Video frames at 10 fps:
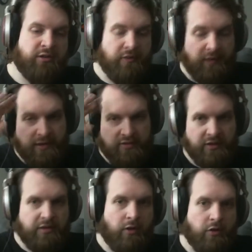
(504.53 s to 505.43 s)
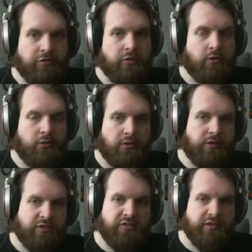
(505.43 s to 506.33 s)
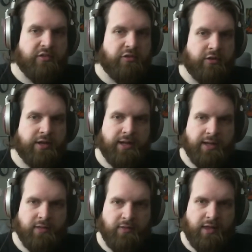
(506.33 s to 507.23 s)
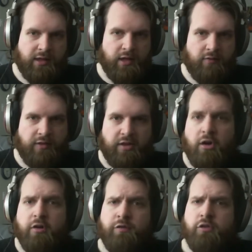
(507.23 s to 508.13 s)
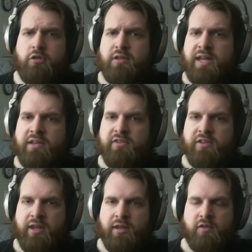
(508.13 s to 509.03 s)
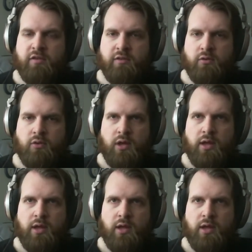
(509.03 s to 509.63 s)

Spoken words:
then that's inserting again that kind of like artificial latency into